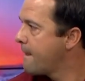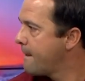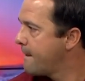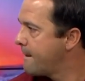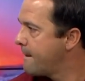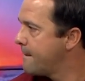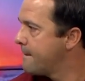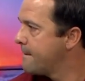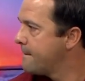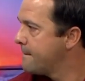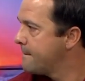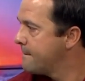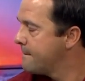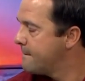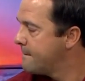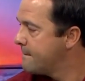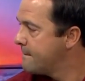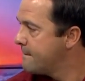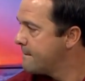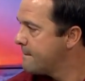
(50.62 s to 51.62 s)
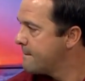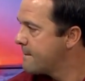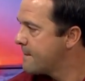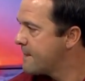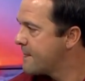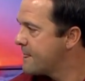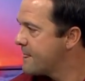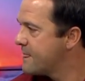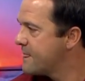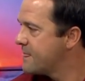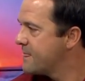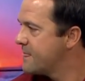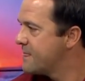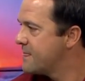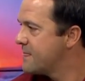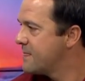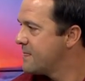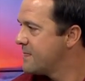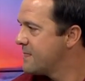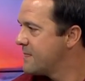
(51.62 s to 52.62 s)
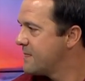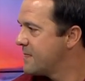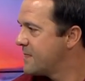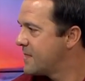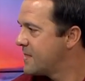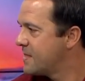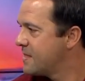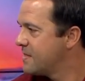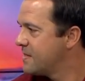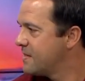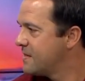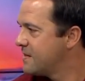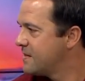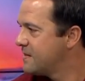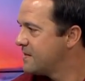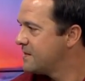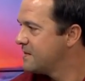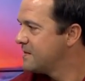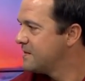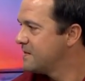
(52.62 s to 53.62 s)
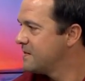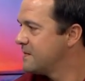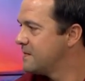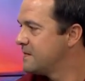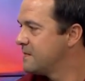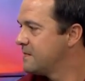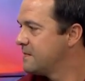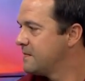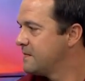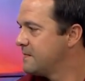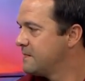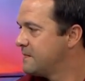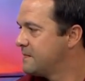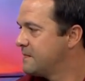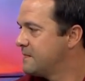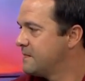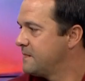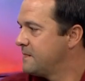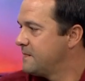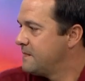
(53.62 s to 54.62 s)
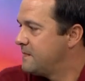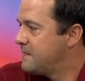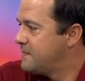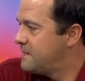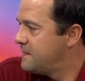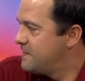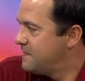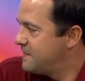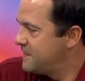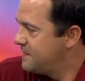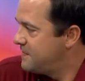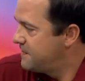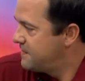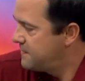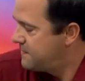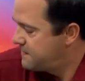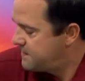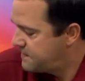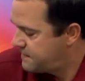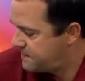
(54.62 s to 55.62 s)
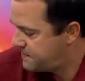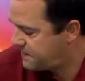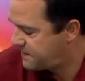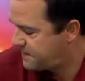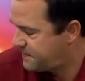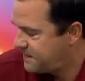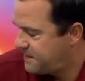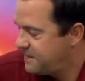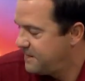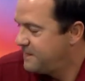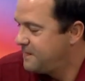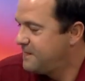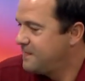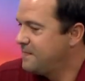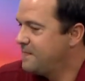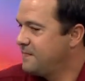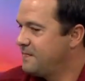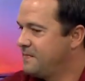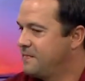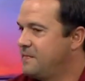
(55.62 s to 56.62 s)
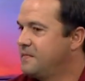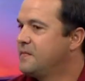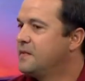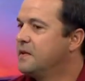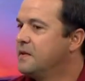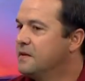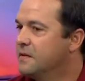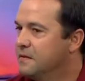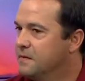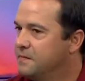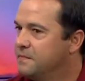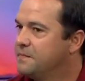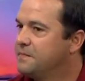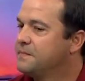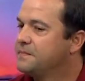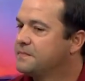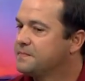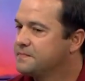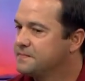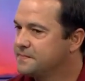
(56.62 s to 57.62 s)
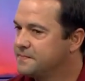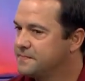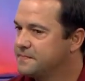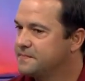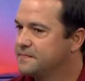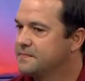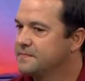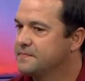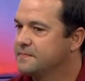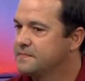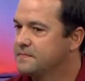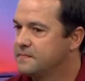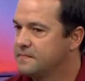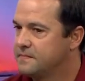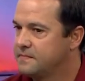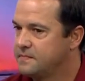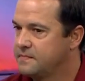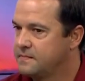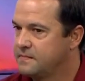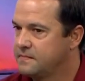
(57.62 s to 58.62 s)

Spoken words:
This person isn't speaking.